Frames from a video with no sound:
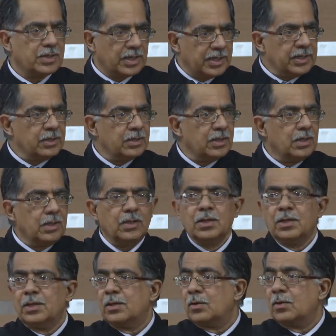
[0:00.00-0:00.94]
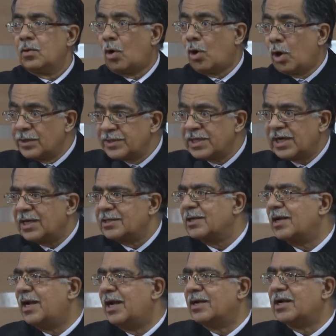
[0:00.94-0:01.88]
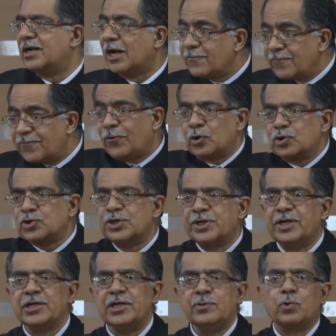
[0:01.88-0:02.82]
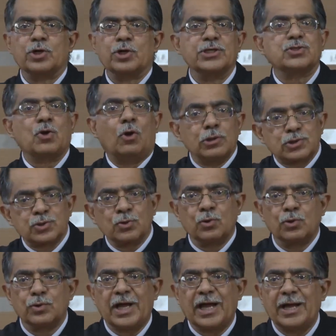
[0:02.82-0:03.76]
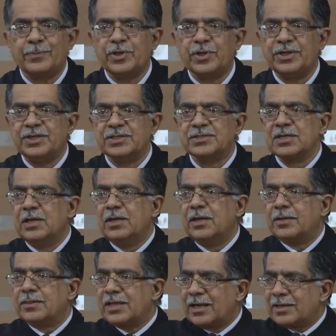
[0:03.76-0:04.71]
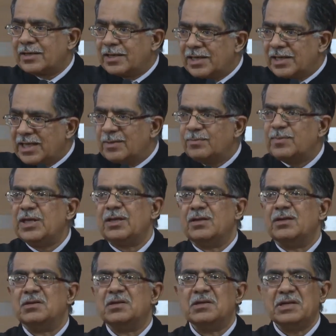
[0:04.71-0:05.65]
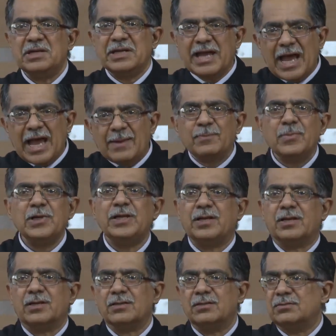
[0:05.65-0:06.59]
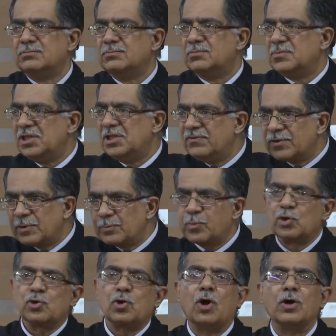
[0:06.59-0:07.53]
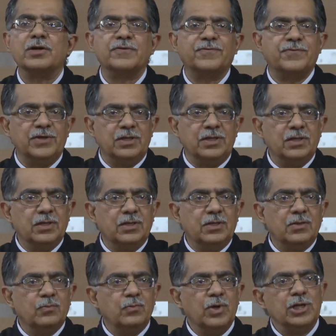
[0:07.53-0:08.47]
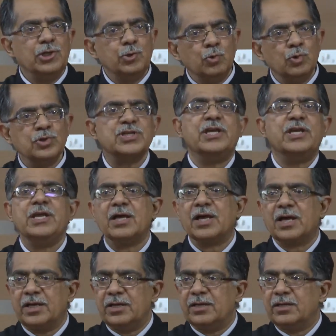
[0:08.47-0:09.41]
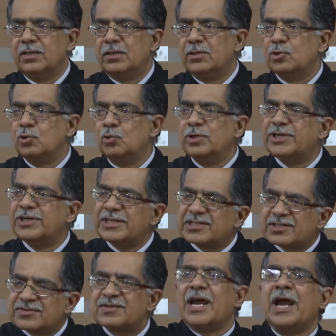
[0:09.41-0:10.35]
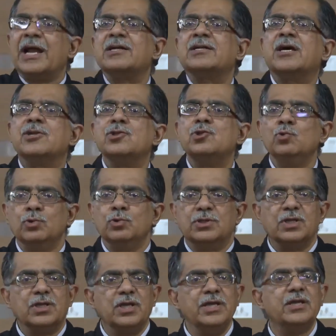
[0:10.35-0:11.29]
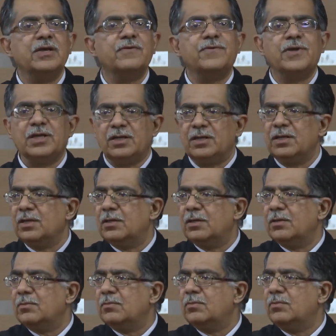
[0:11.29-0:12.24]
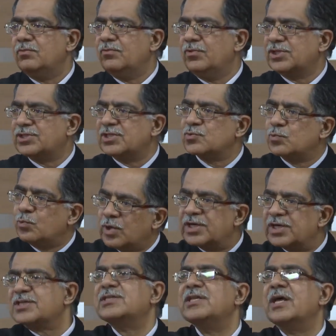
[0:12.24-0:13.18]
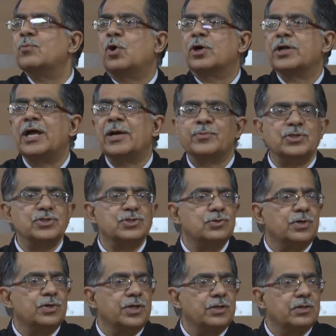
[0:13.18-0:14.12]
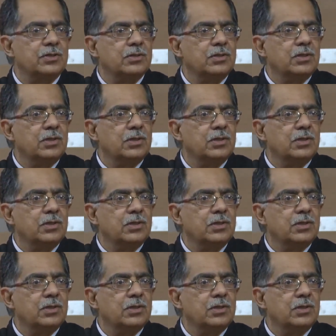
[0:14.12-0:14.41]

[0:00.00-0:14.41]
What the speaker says: right? On the other hand, unfortunately, what is also going to happen is that gaming, gambling, even pornography will use AI to distract our youth in a way which is worse than what happens today.